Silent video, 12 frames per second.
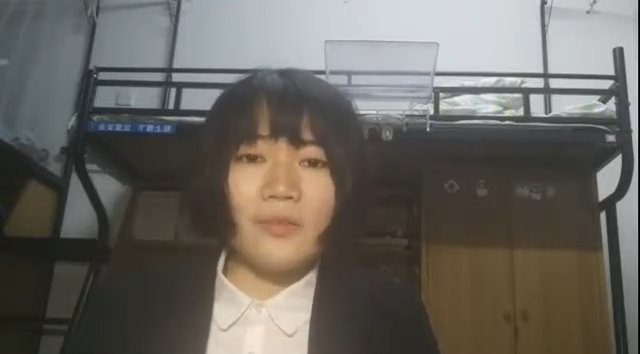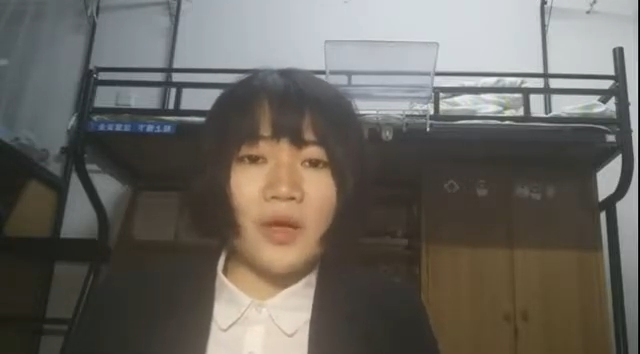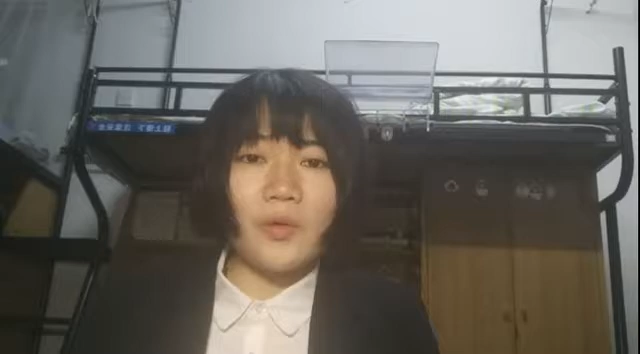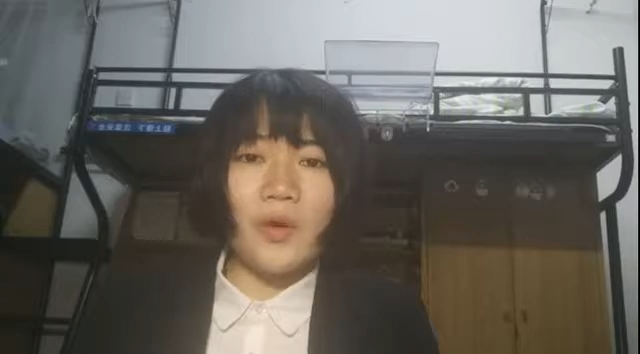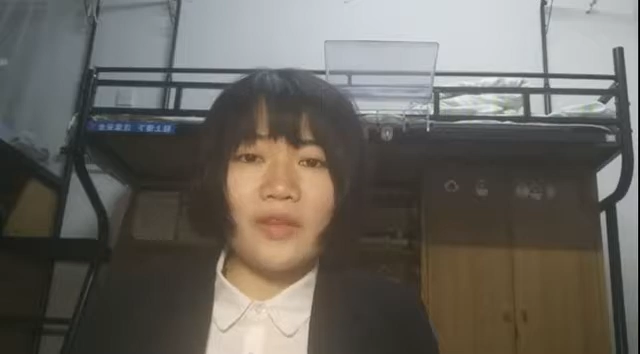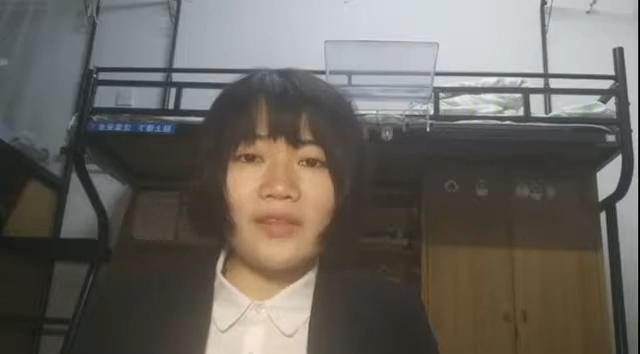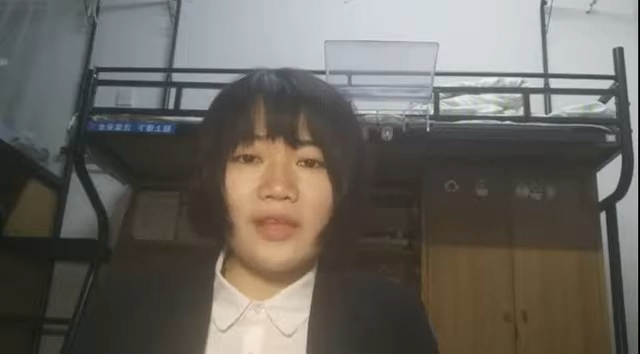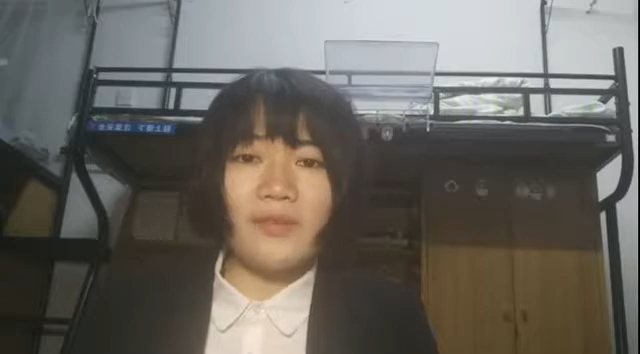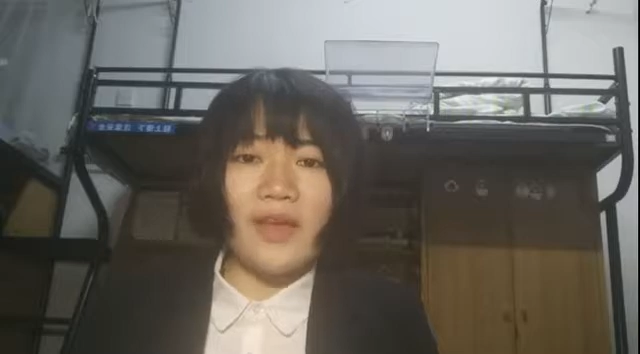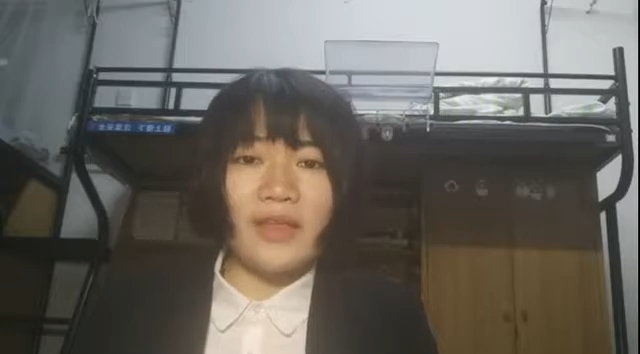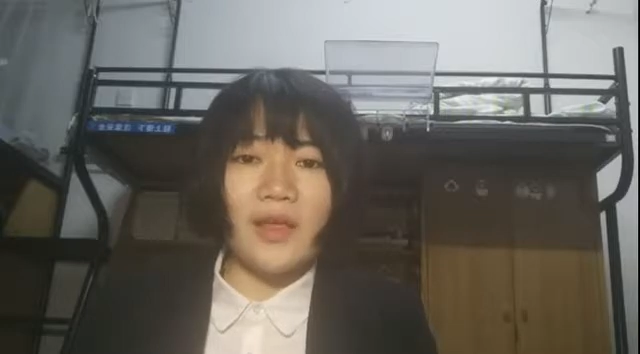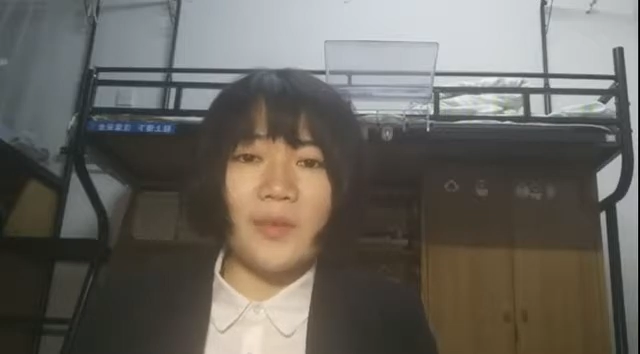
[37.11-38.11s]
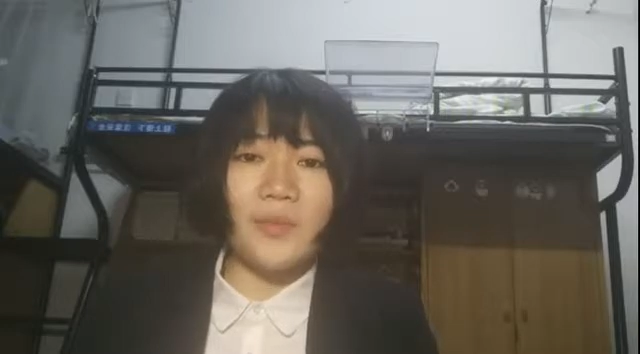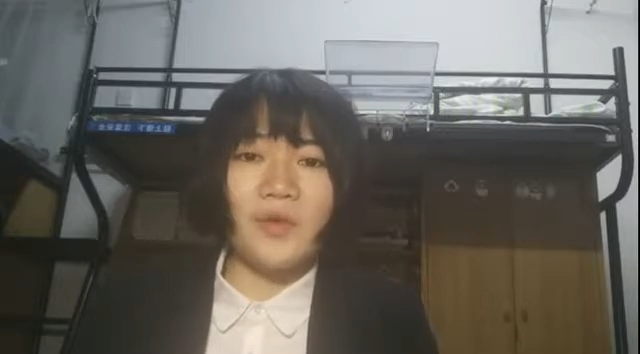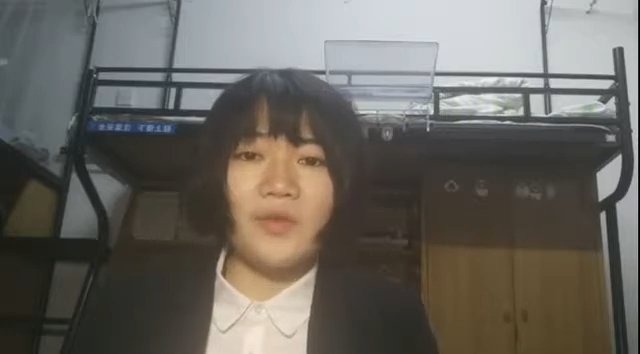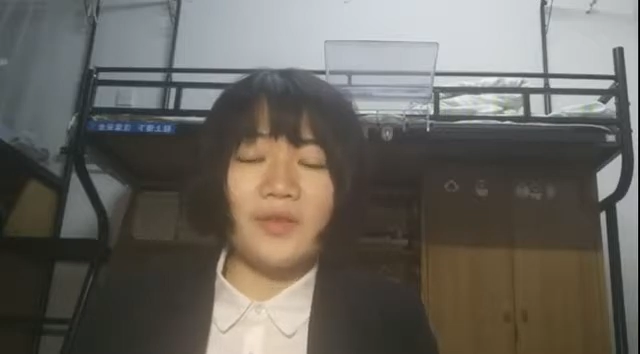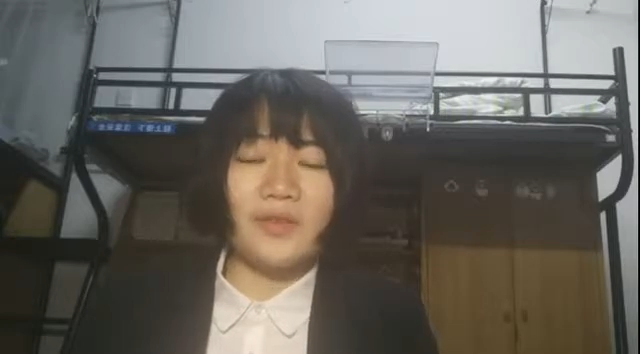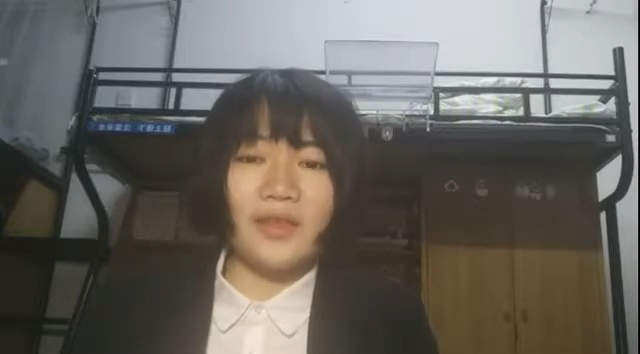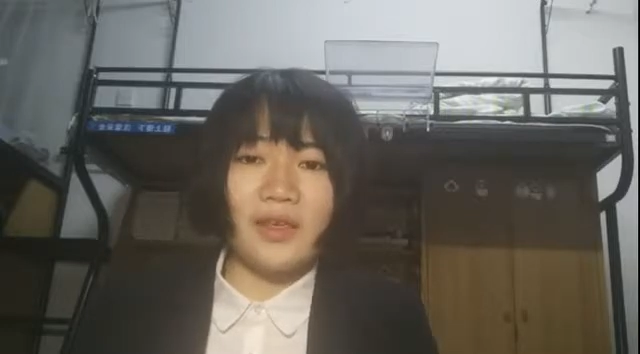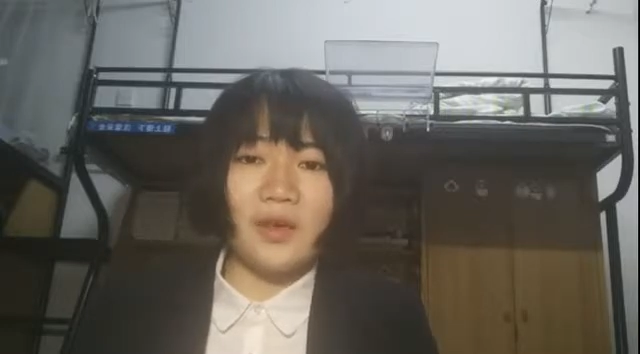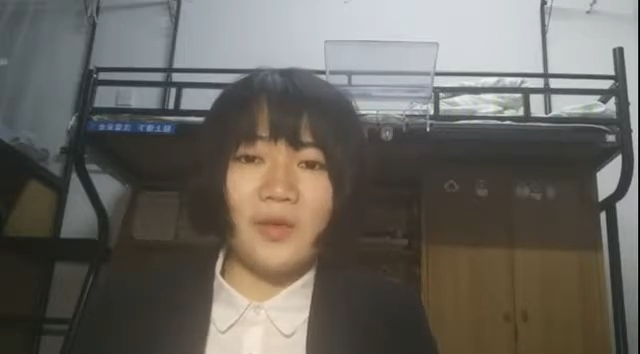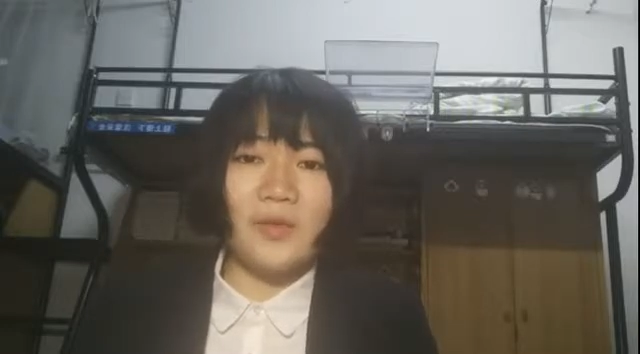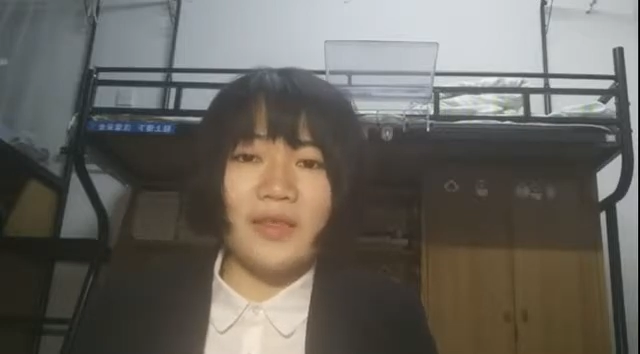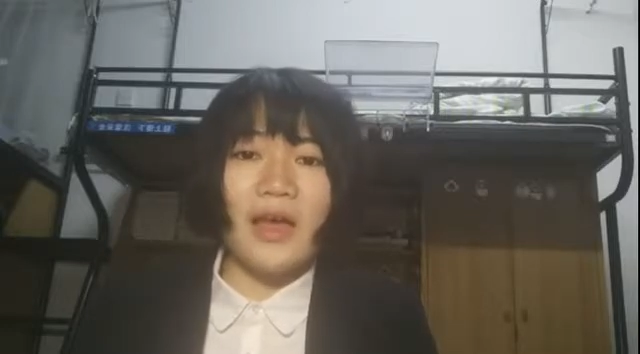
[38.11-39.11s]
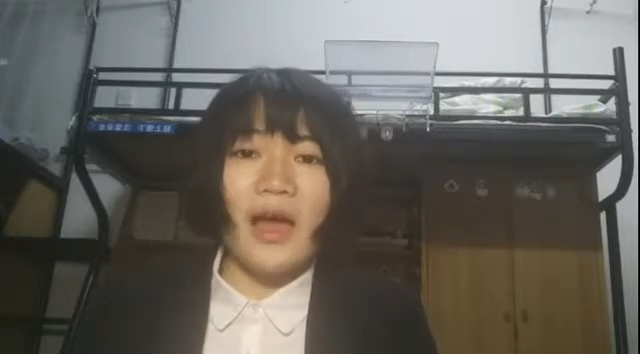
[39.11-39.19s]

my quantitative and computer skills.